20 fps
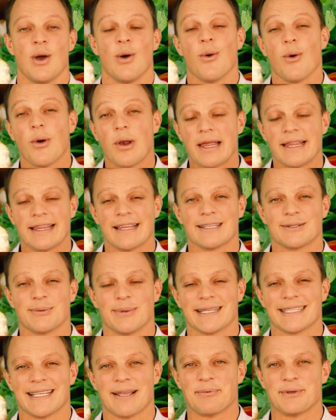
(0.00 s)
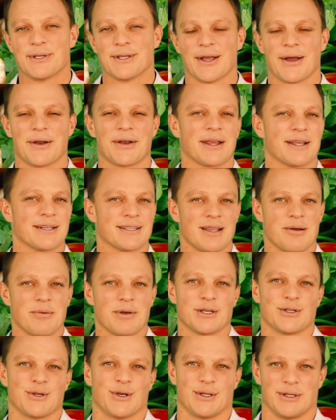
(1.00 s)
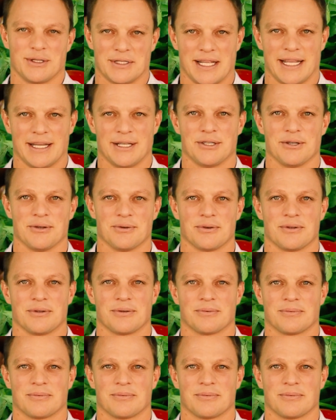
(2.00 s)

All in this week's episode, so make sure to stay tuned.